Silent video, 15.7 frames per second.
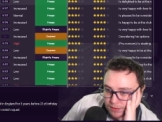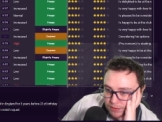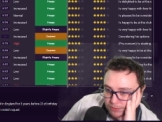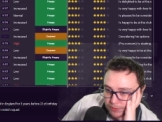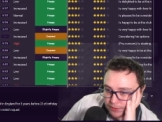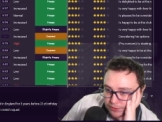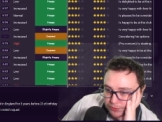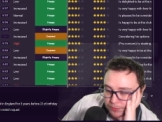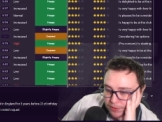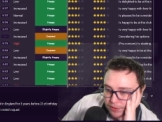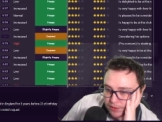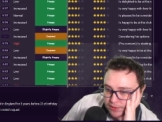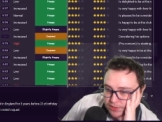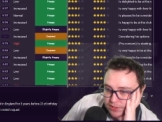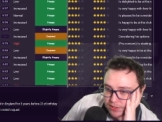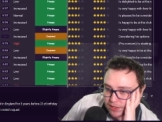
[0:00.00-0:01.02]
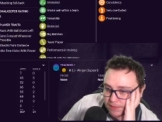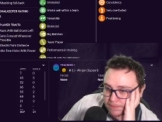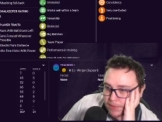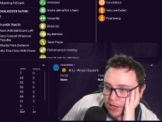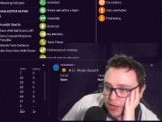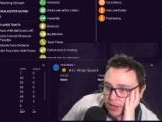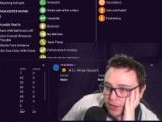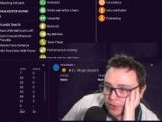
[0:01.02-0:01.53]
What else we got? Scott
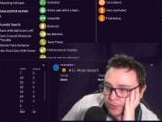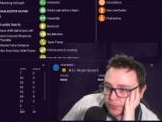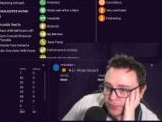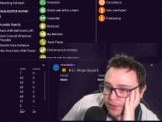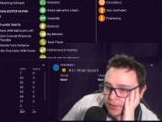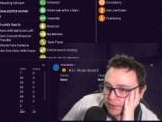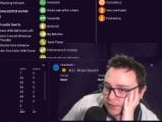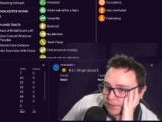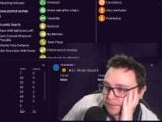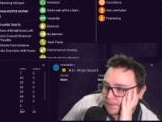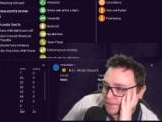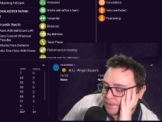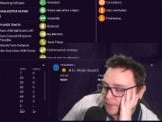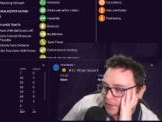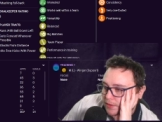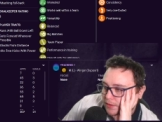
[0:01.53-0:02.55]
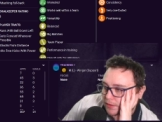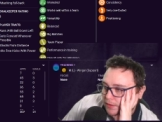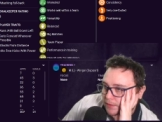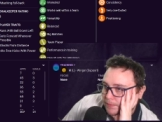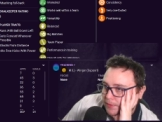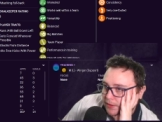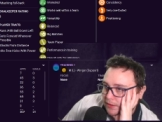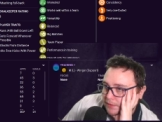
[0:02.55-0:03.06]
Malone.
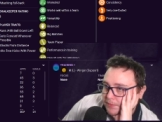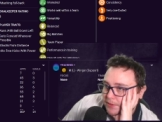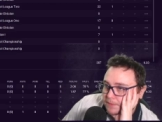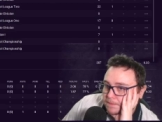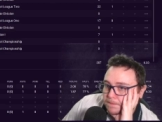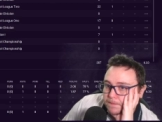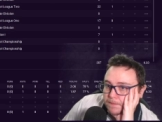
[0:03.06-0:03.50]
Yep, Derby.